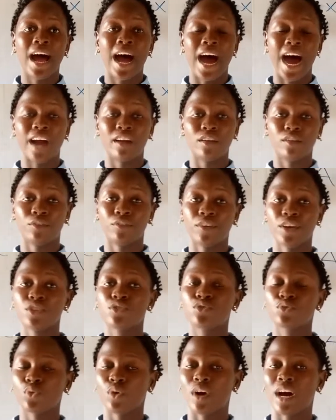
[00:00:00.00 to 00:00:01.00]
are referred
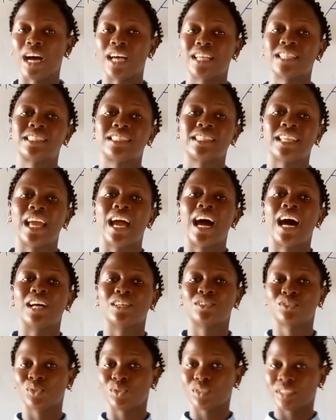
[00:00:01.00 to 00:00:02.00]
to as they
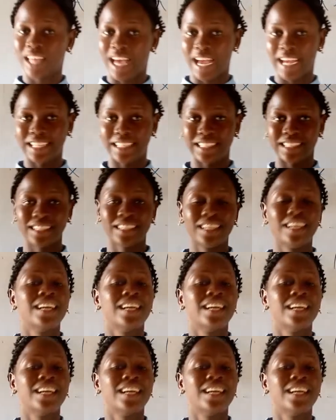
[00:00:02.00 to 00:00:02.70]
are so tiny.